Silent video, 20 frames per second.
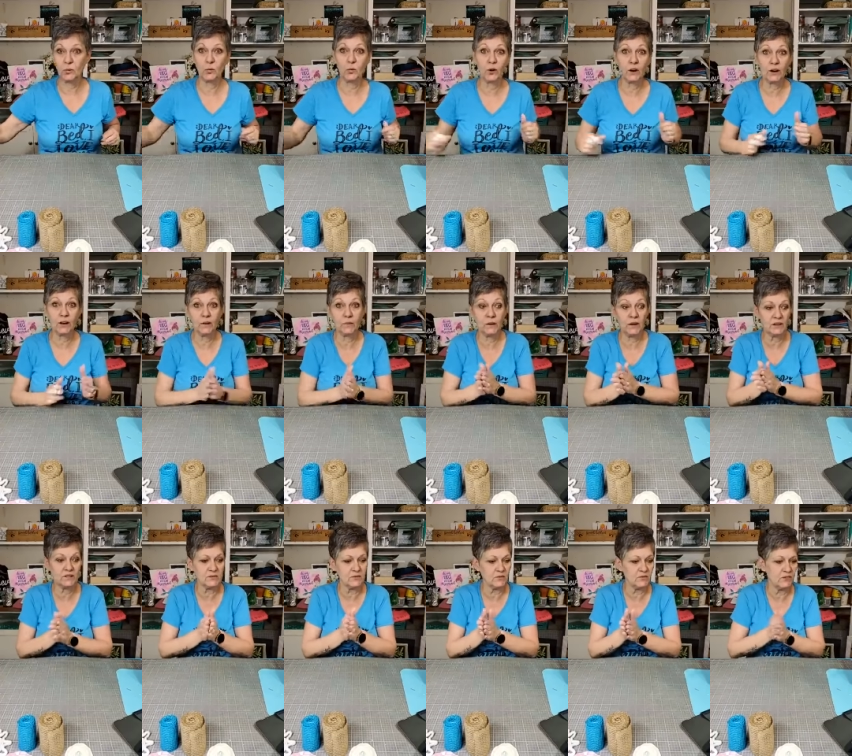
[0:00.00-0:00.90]
we're going to
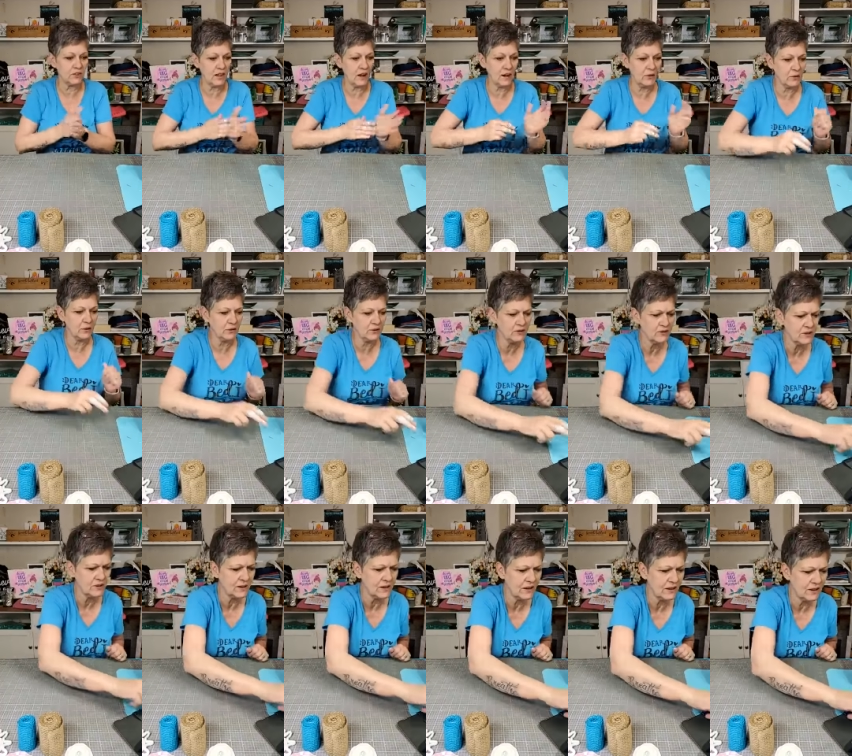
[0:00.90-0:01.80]
make some flowers
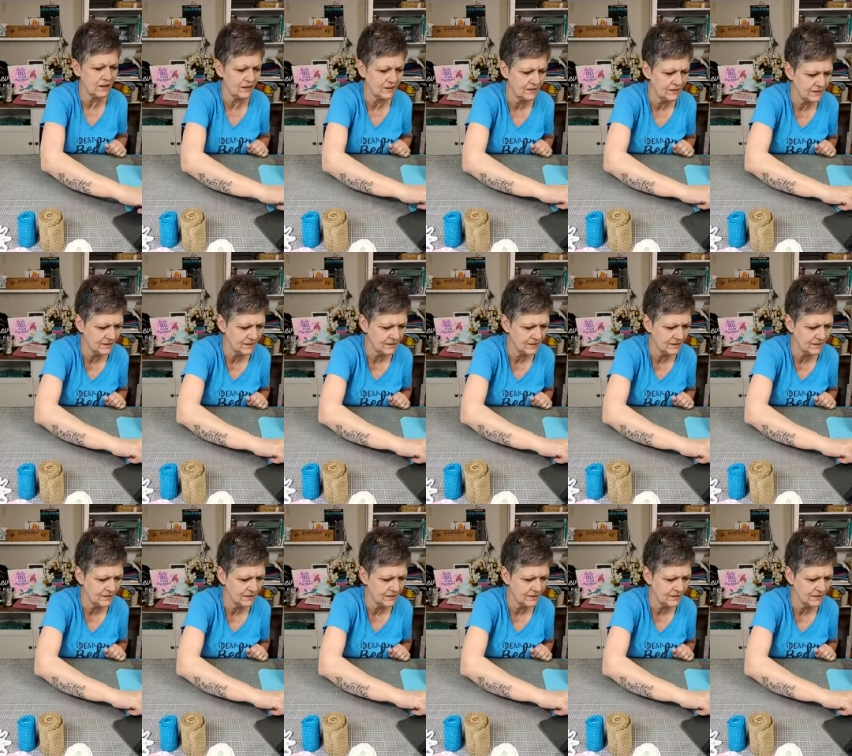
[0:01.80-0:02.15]
today.